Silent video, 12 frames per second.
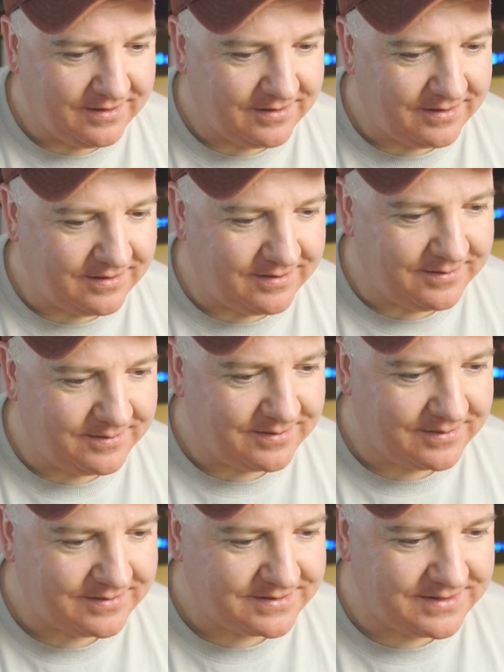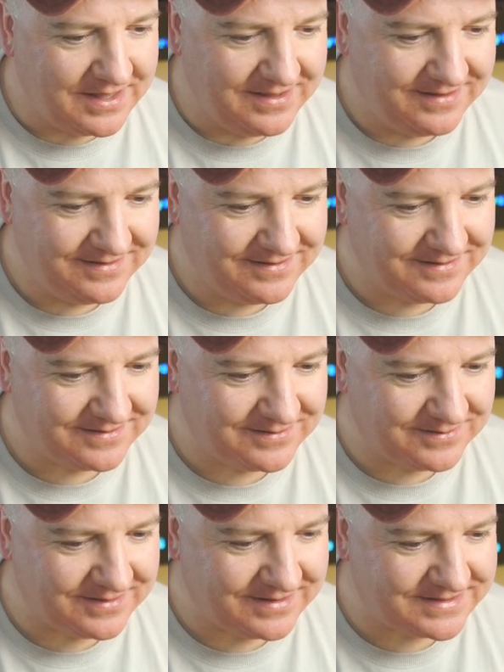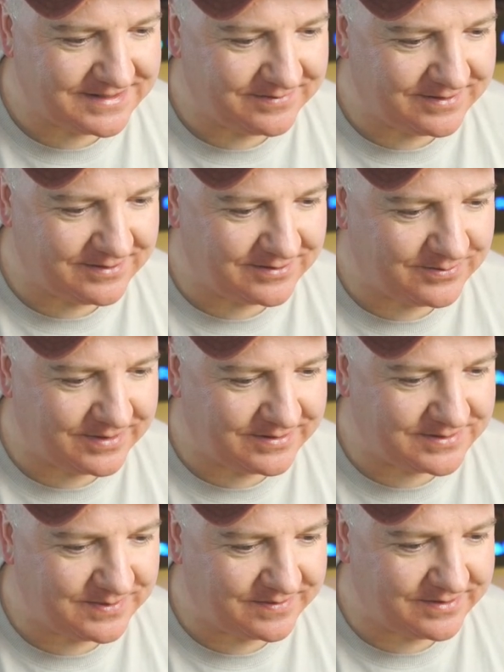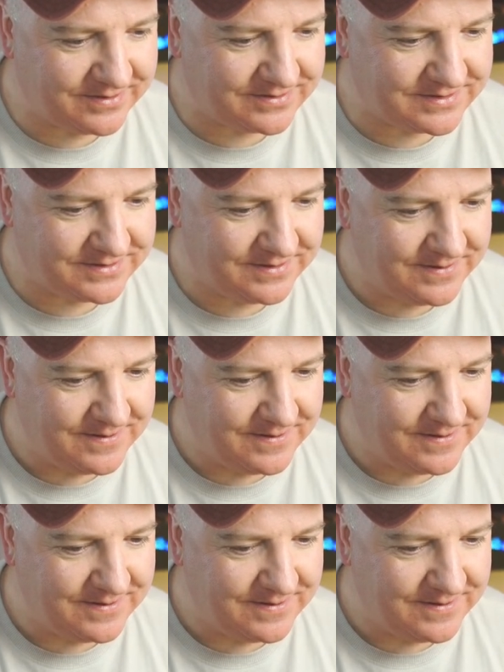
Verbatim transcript: uh, Let's have a look what else we've got.